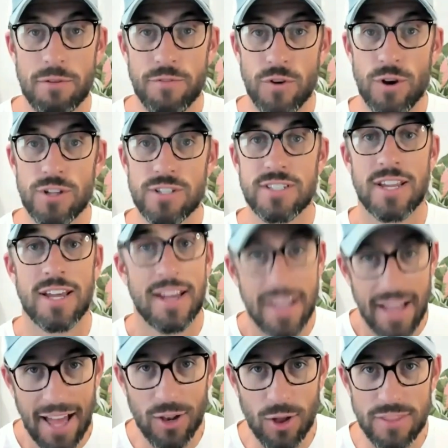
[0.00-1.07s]
But first,
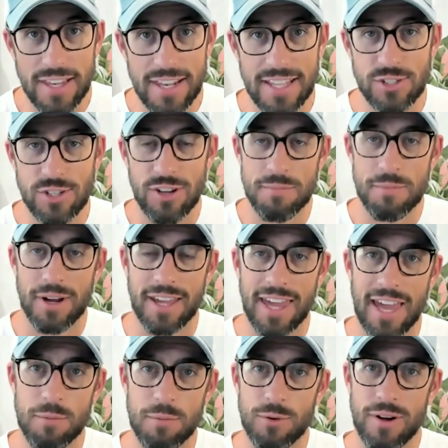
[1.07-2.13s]
hello there, legend. I'm Mike
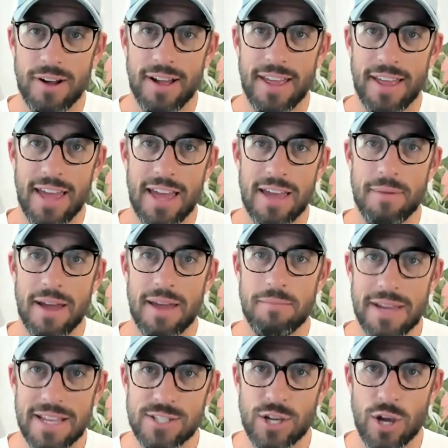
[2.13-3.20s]
Campbell. I am a
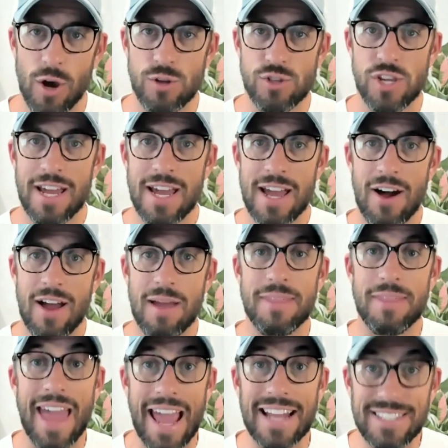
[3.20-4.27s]
men's coach. I am
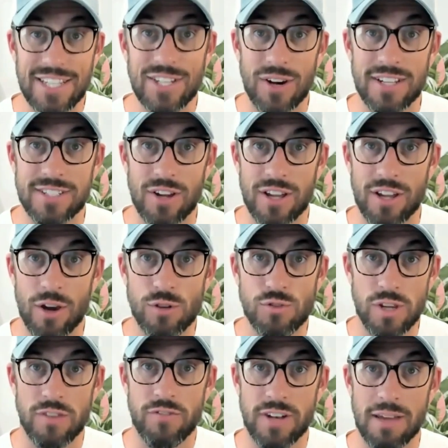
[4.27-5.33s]
the anti-nice guy coach
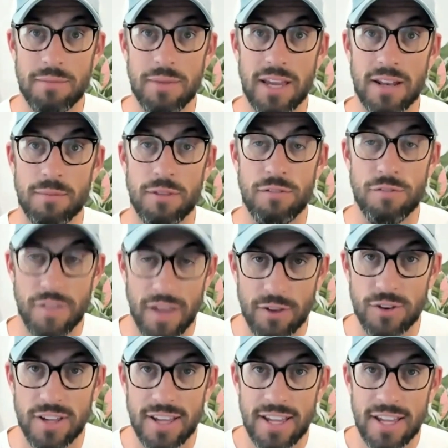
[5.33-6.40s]
for everyday men. I'm the
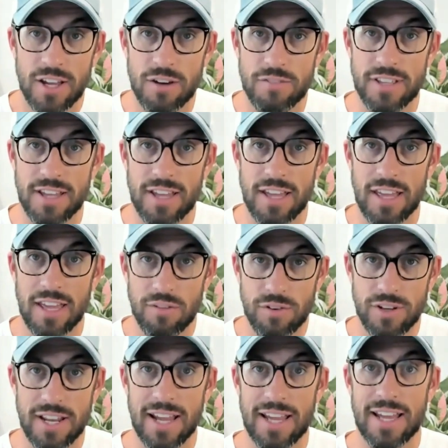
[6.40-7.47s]
founder of the
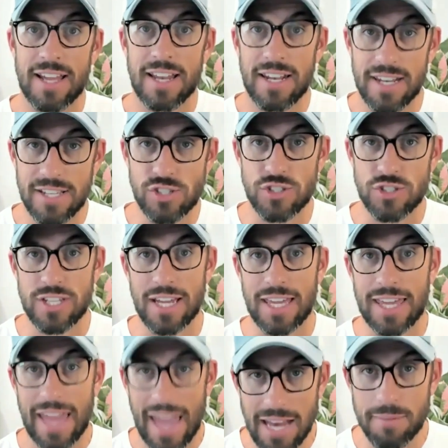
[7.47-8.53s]
Everyday Legends
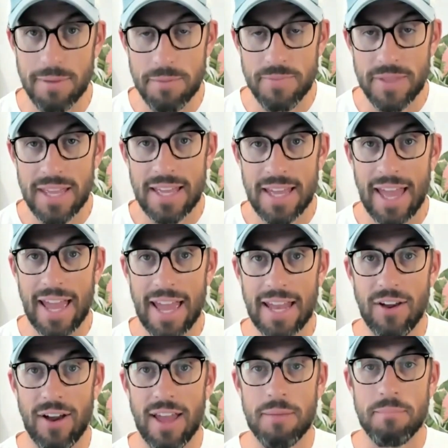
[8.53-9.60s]
Academy, and
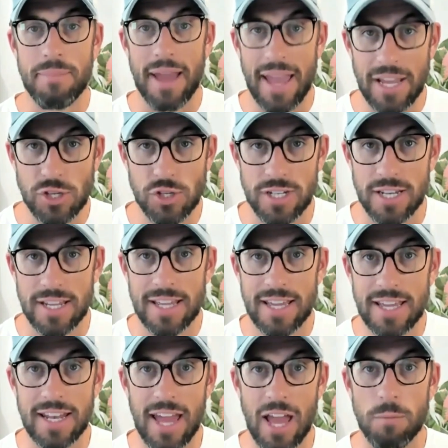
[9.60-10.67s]
I am passionate
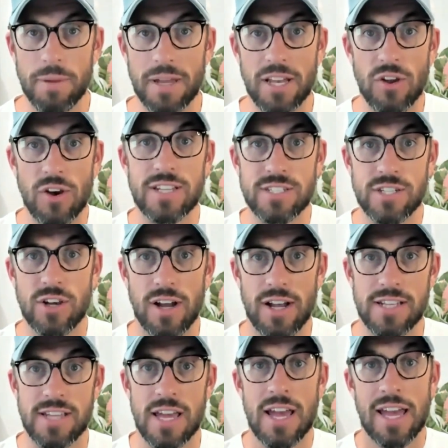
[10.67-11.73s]
in helping nice
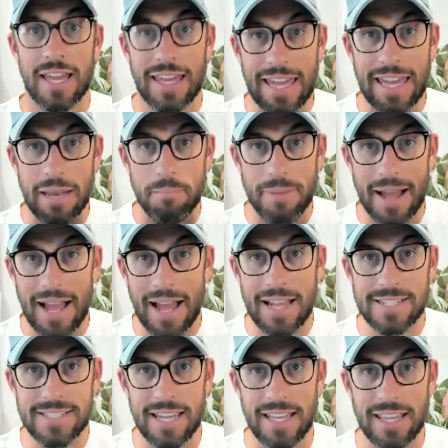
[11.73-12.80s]
guys get
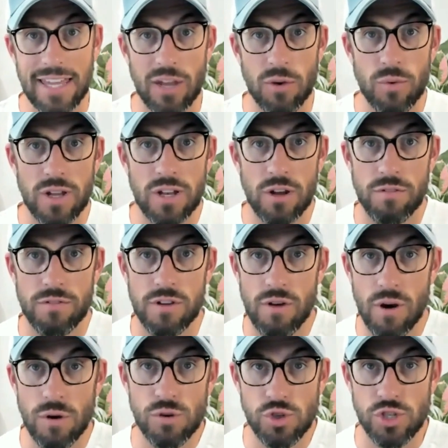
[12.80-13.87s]
past and get rid of their
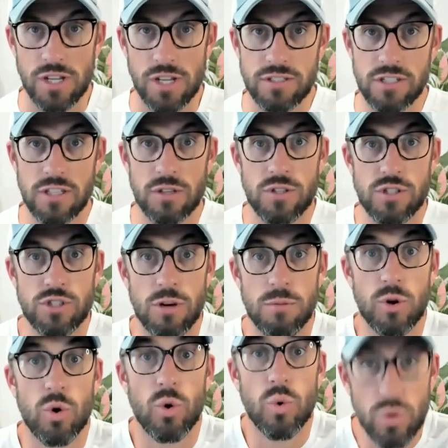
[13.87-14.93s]
own shit so that you
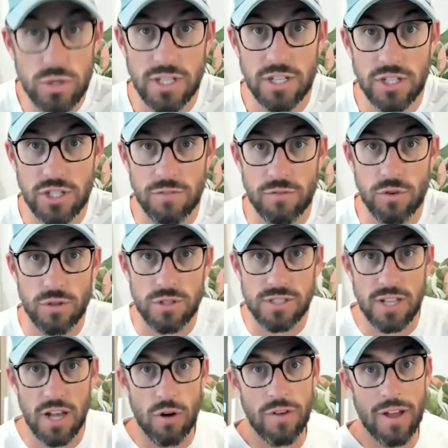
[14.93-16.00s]
stop causing shit for
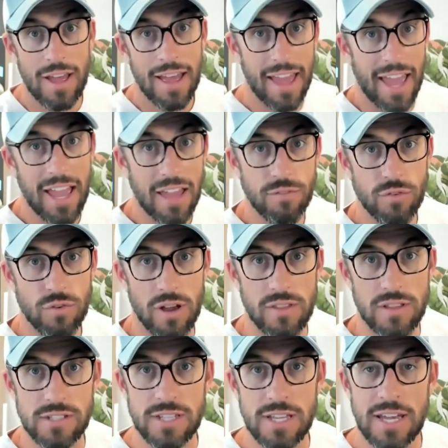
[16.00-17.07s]
yourself and for
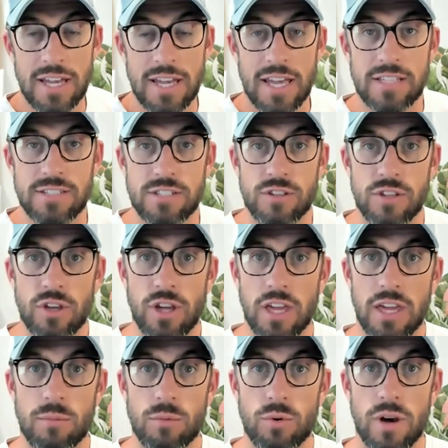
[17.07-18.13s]
others, and so that you can
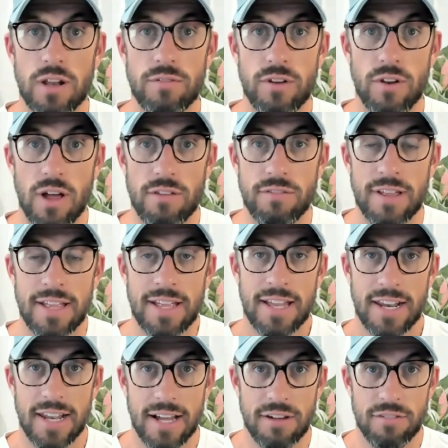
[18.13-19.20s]
get more out of life,
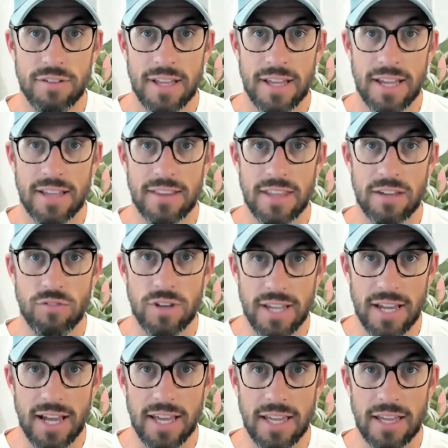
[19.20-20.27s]
love, and the
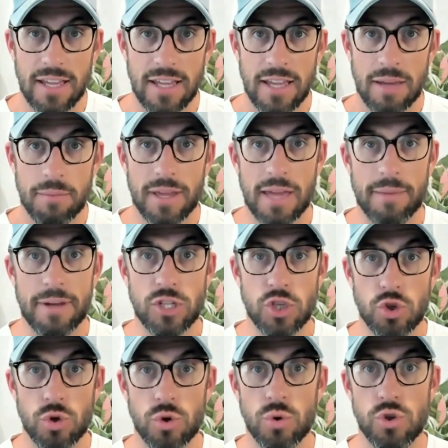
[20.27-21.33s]
everyday, and become a
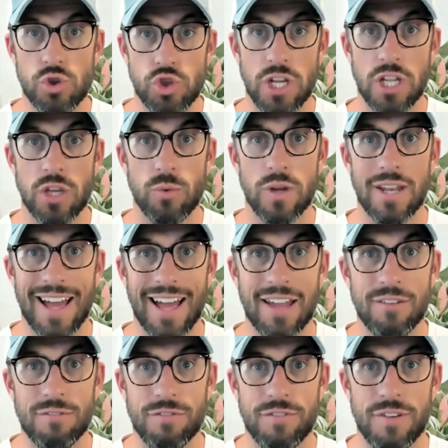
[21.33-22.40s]
true, genuine,
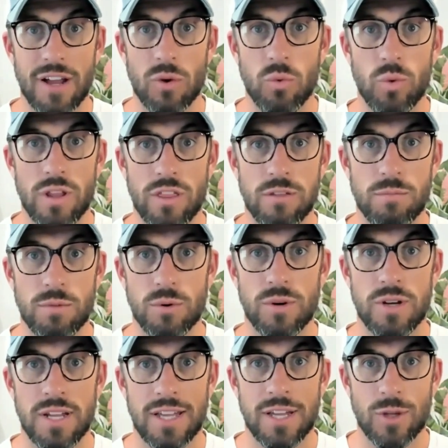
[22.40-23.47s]
unfuckwithable
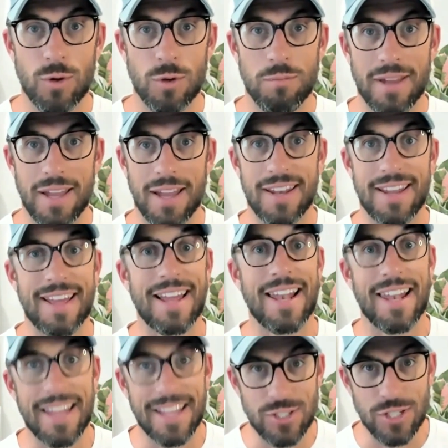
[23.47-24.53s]
good man, a
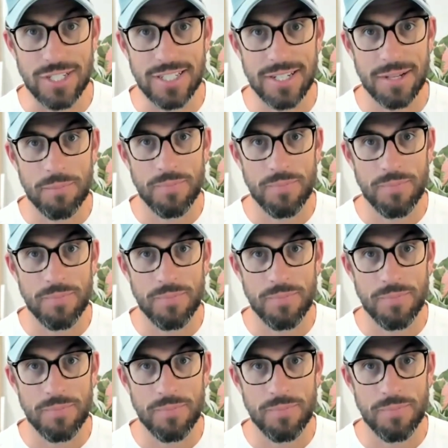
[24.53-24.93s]
legend.